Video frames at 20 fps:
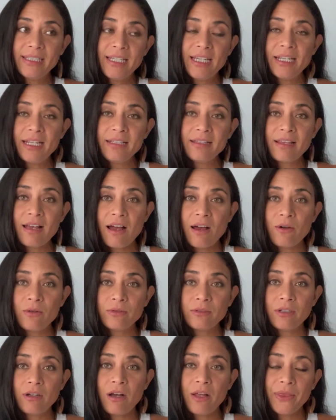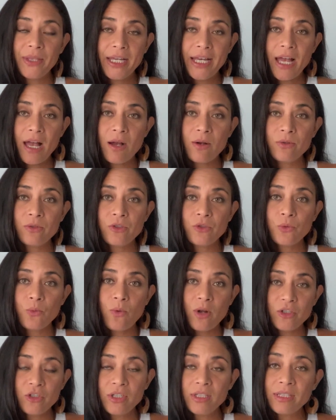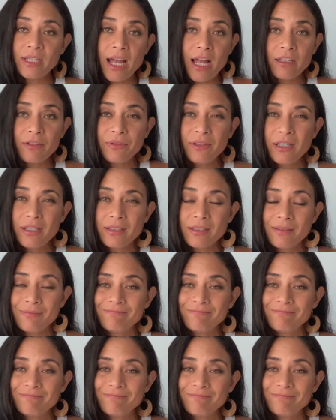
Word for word: sitting down on the couch watching Netflix?